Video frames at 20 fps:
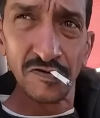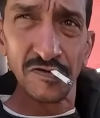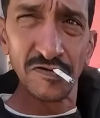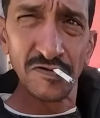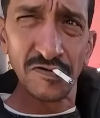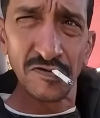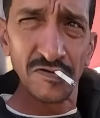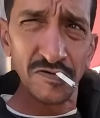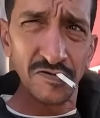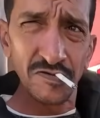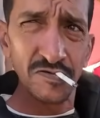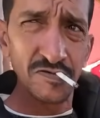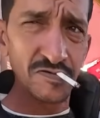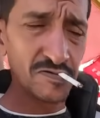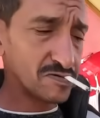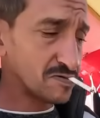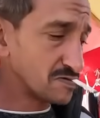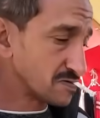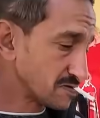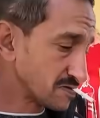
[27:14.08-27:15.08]
Okay, but how
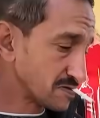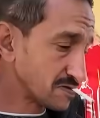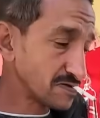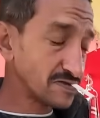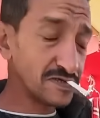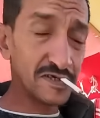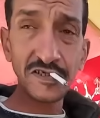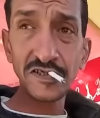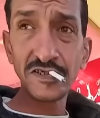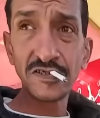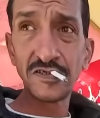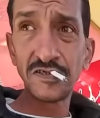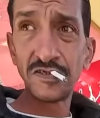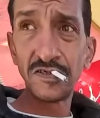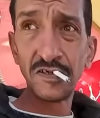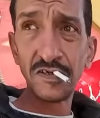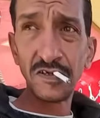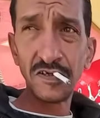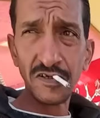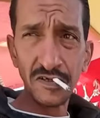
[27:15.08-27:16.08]
much? I
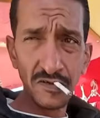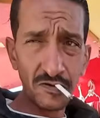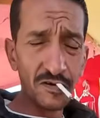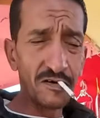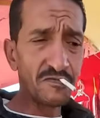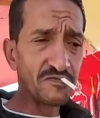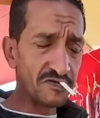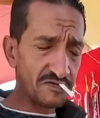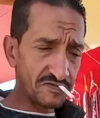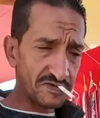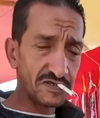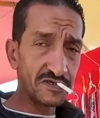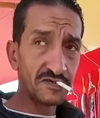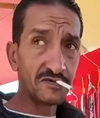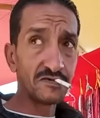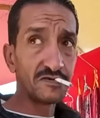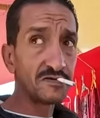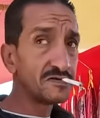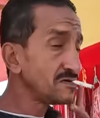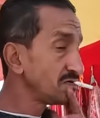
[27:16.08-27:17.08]
don't care the material. How
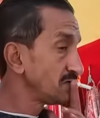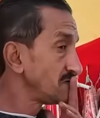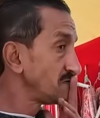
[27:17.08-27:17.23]
much?